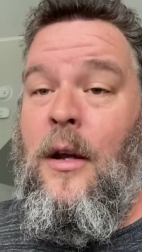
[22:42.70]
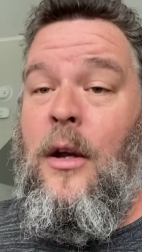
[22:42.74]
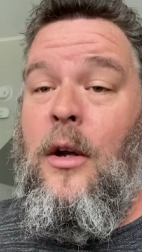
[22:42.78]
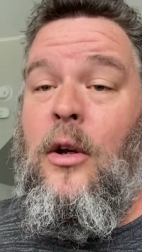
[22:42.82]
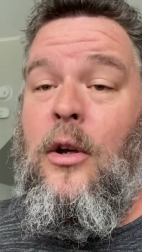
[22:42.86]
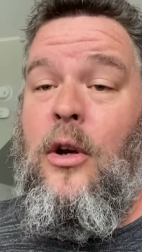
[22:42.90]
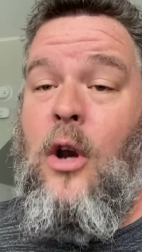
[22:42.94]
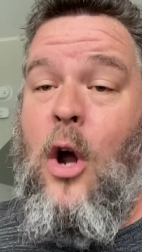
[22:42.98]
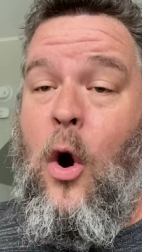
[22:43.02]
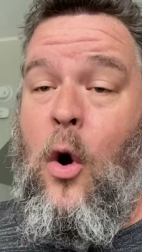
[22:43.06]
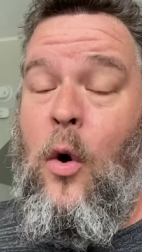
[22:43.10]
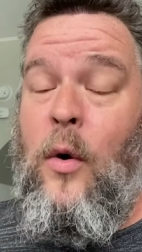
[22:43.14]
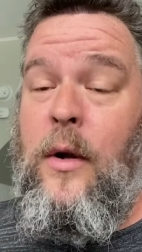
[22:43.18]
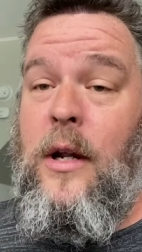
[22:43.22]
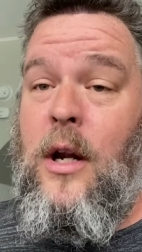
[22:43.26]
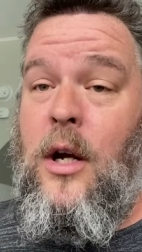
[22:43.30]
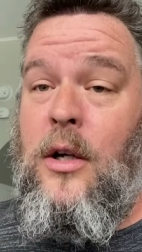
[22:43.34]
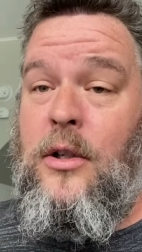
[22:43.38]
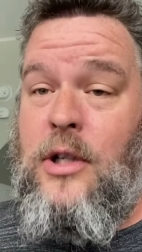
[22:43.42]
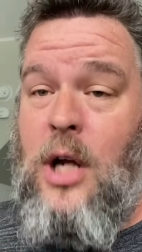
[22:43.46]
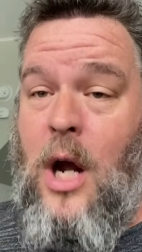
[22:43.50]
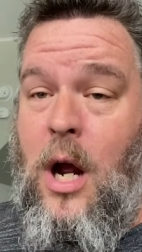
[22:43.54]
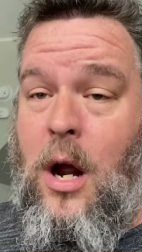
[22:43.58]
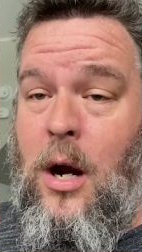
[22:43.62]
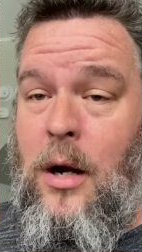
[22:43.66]
Know your
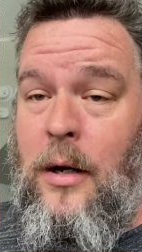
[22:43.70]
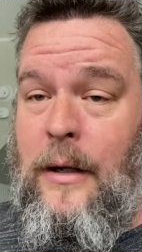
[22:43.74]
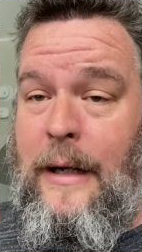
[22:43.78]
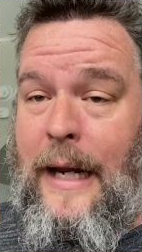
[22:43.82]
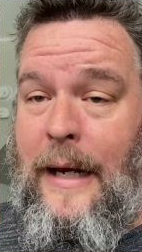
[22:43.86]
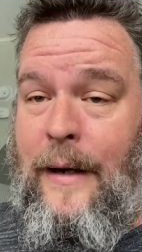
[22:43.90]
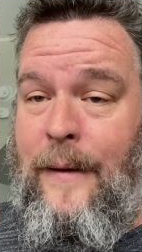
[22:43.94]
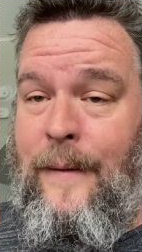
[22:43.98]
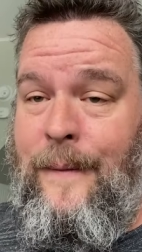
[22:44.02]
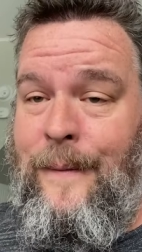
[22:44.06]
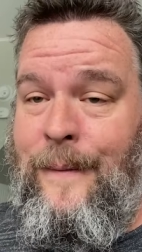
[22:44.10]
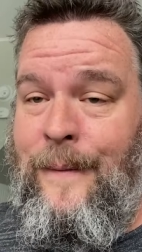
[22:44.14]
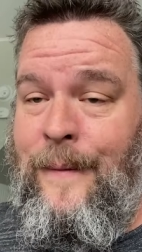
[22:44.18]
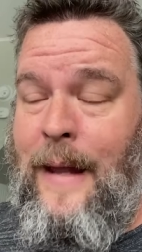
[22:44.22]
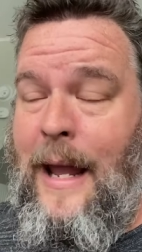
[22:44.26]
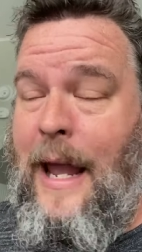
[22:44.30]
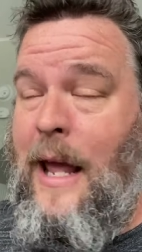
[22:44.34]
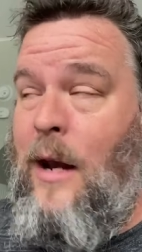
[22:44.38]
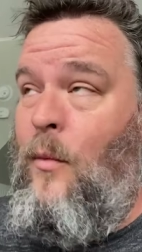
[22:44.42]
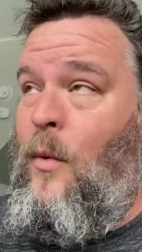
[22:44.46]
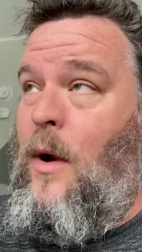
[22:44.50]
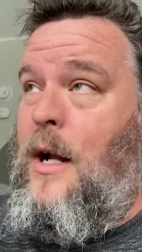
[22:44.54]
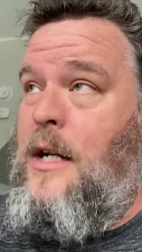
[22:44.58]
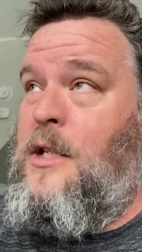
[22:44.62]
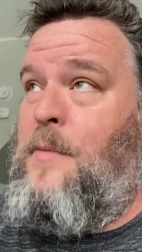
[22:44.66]
target
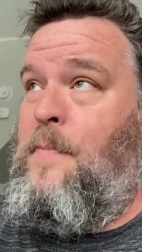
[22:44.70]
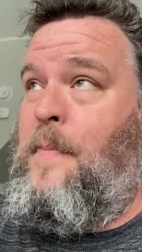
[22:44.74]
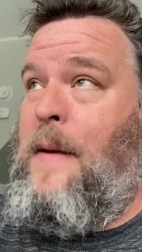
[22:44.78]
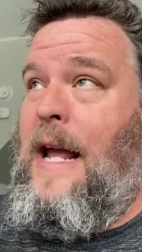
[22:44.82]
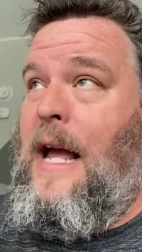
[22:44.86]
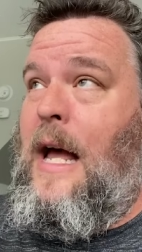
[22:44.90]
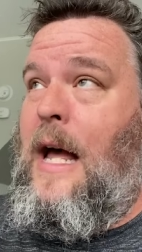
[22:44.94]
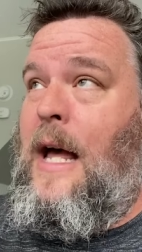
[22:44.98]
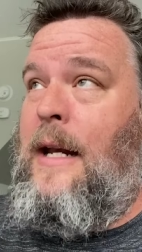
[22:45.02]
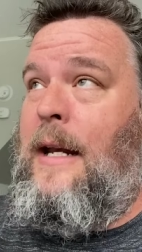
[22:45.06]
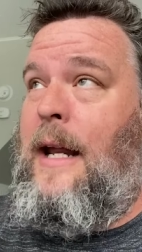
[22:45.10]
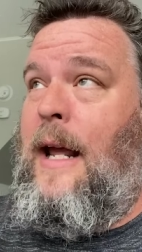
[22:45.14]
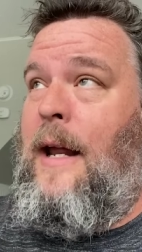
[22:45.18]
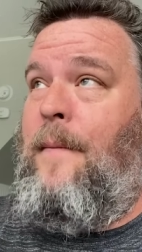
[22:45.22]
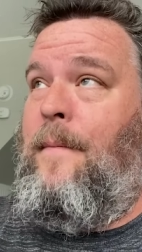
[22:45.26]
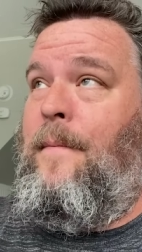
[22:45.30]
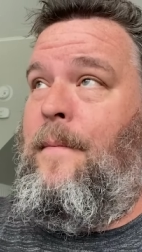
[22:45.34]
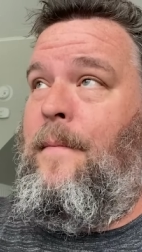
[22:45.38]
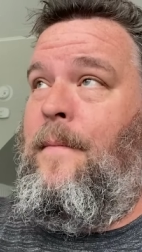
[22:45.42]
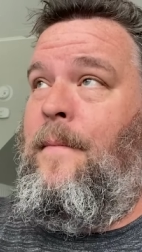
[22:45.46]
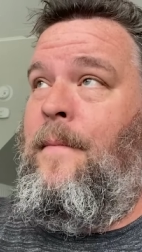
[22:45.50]
and what's beyond it.